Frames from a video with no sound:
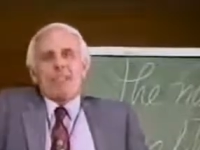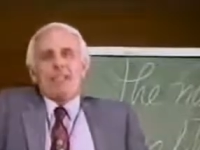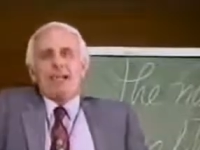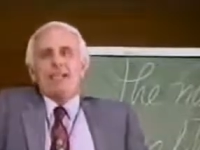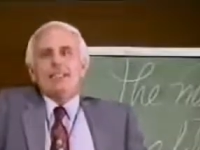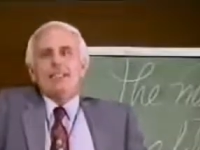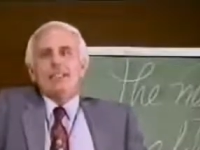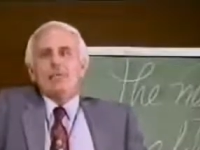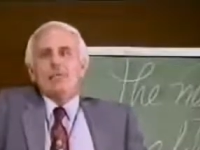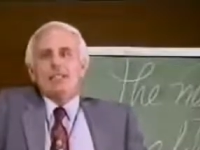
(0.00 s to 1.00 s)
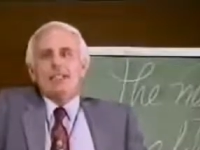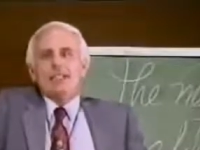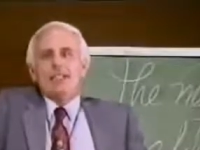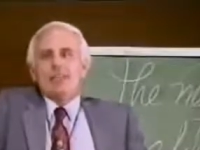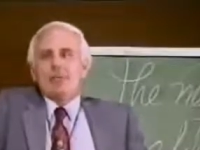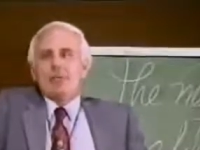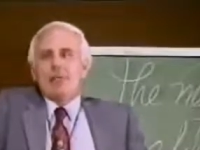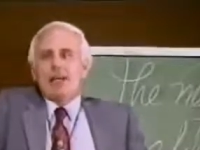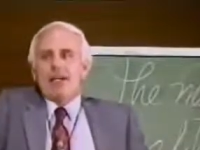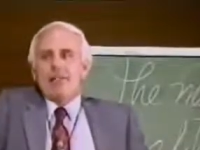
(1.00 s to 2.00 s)
See, I can tell you what the 80s are going to be
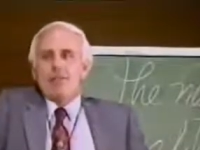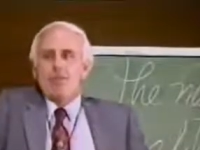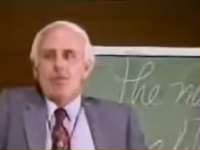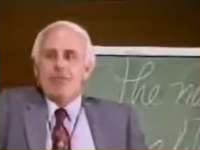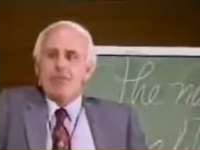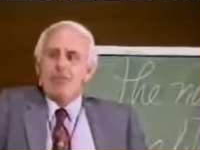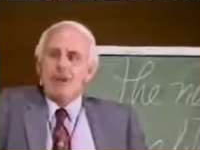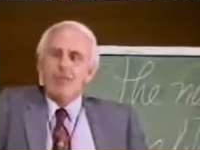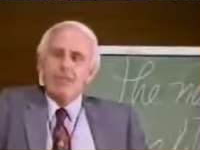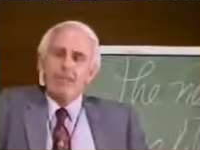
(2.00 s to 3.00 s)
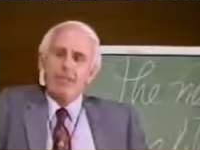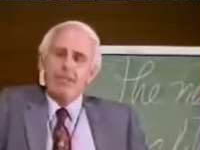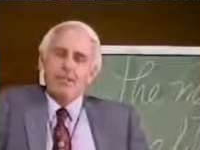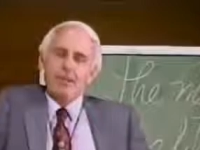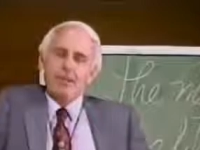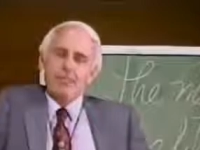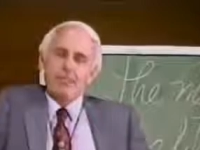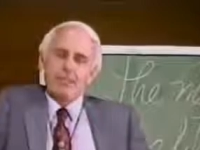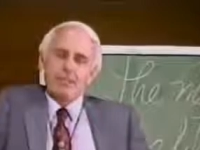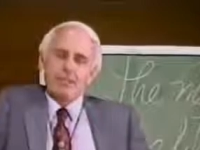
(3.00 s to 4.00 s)
like. You have dropped into the right
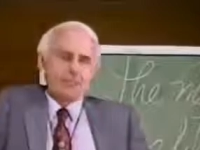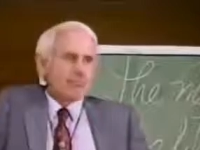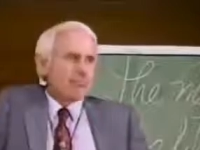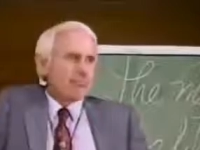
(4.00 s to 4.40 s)
place.